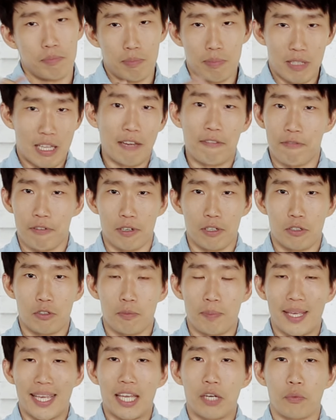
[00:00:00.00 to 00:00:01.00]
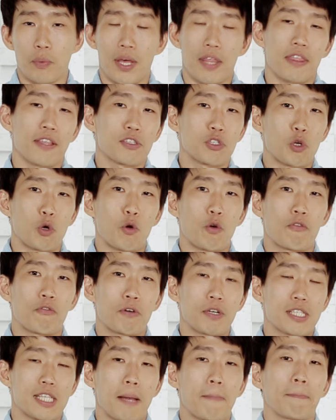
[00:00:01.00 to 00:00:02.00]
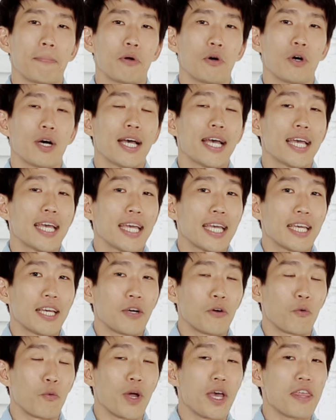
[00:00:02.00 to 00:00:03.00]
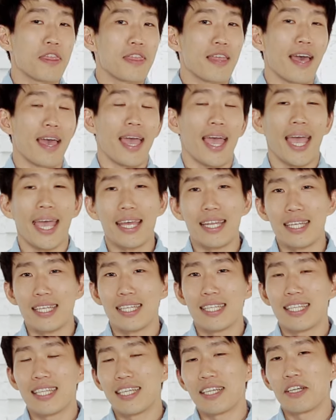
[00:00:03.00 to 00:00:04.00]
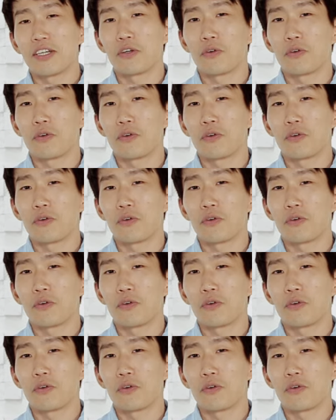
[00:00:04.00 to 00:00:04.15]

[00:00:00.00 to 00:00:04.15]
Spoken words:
different to begin with. So for example, with n,